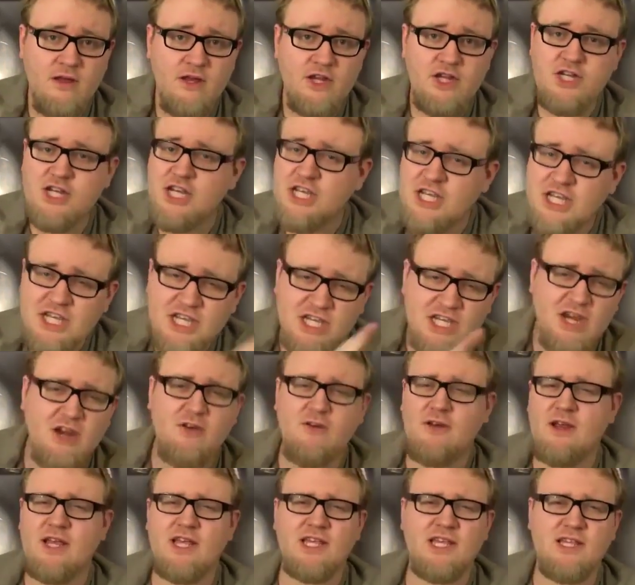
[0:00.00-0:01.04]
Just
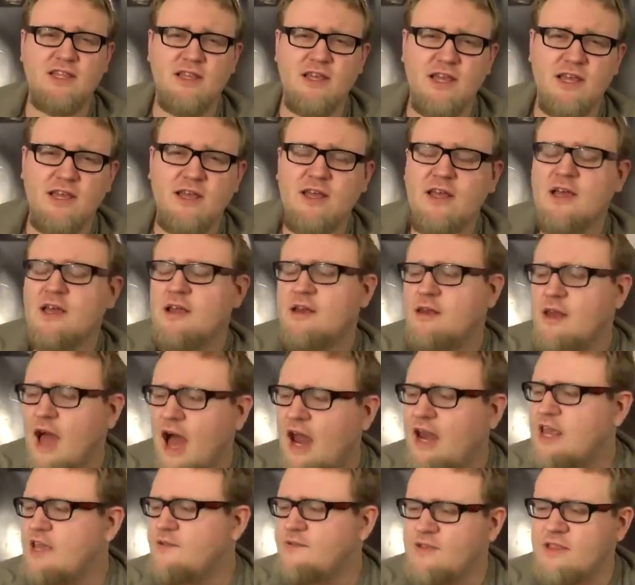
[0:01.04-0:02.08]
seriously.
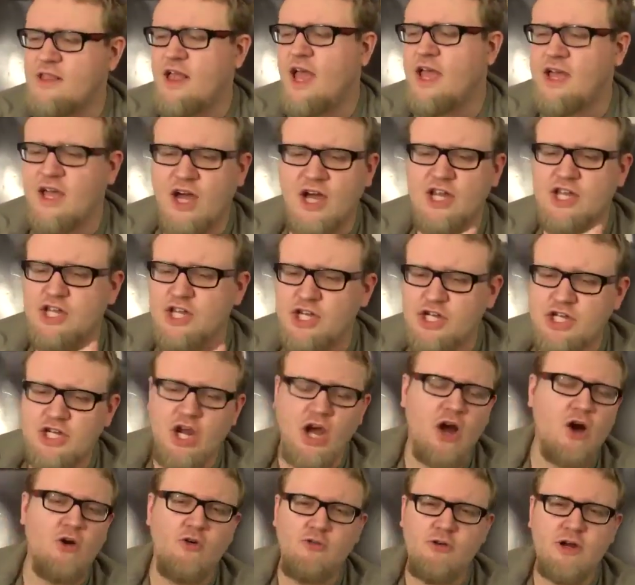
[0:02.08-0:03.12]
Not even like a
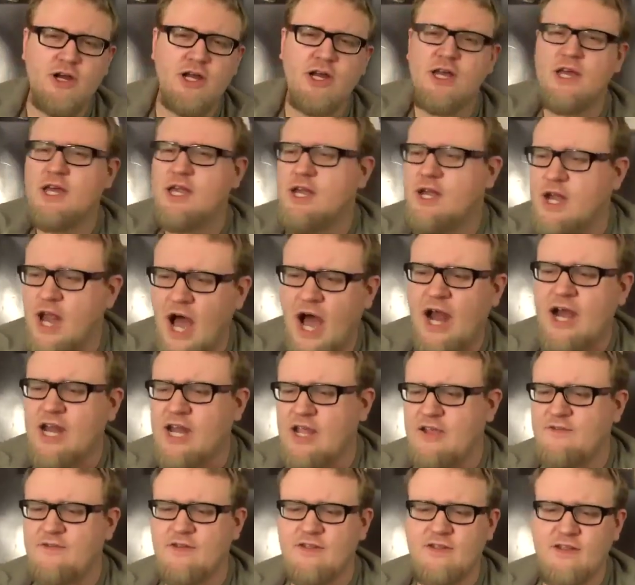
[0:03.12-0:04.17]
joke, not
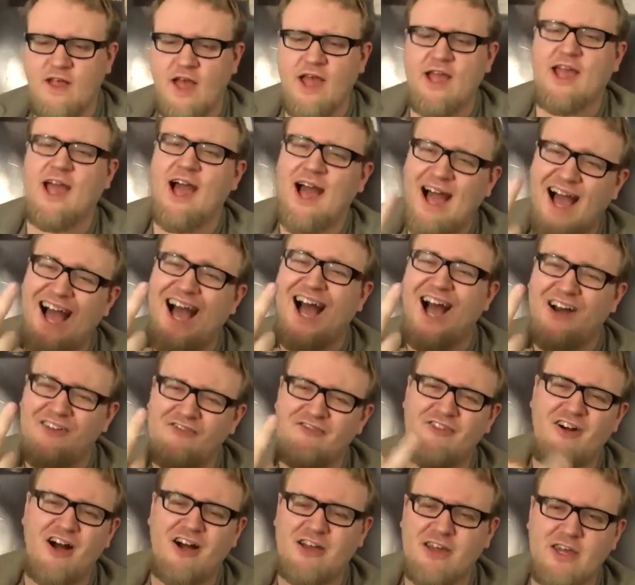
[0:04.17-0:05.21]
even like, haha,
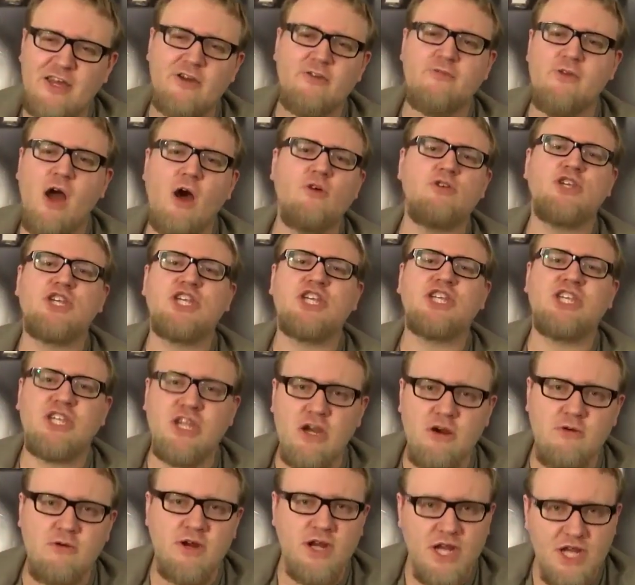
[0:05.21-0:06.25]
fuck you. No,
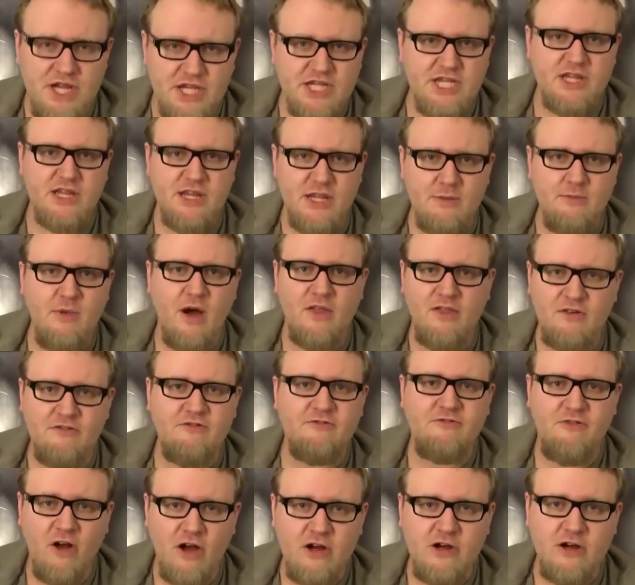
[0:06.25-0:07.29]
seriously,
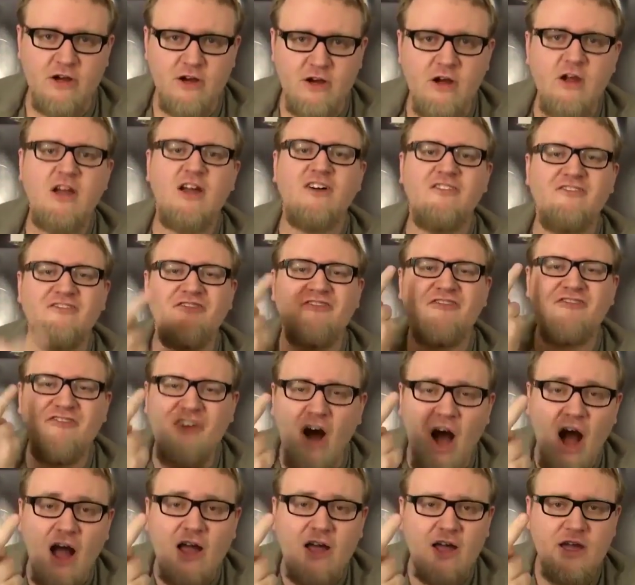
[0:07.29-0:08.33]
motherfucker.
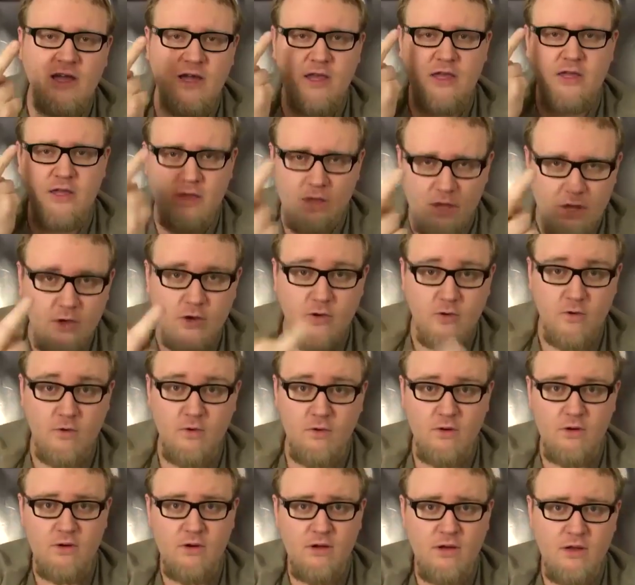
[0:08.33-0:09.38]
Fuck
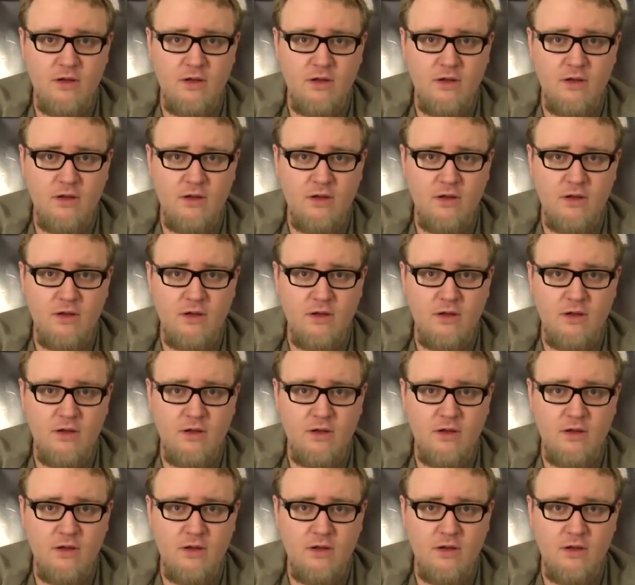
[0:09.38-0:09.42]
you.